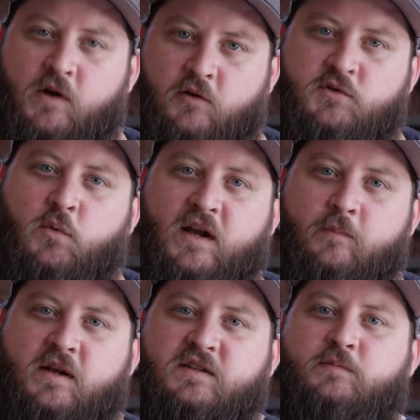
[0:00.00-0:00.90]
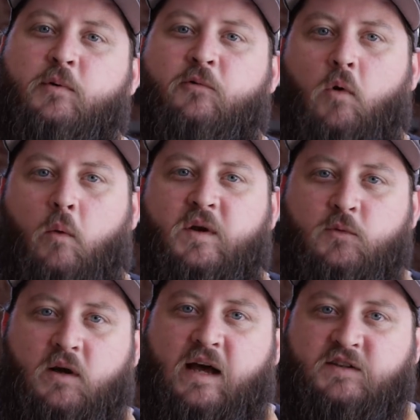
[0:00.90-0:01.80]
another 20 minutes before we
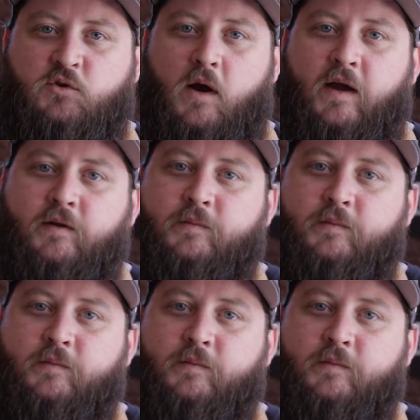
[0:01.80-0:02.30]
do our last grind.